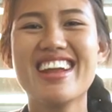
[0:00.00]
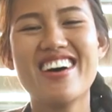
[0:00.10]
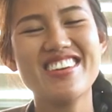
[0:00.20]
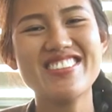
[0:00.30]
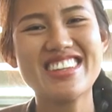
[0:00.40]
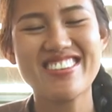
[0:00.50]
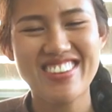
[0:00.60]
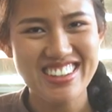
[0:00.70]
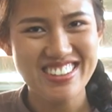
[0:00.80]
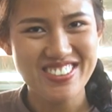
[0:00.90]
Now everything
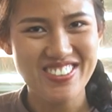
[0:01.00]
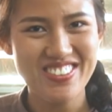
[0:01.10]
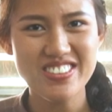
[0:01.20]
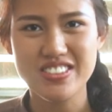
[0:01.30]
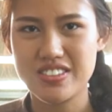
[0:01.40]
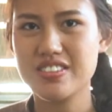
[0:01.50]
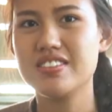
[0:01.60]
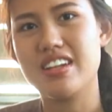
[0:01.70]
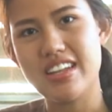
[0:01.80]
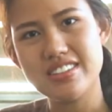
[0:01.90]
ready to cook, so
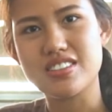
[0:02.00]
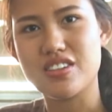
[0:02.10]
let's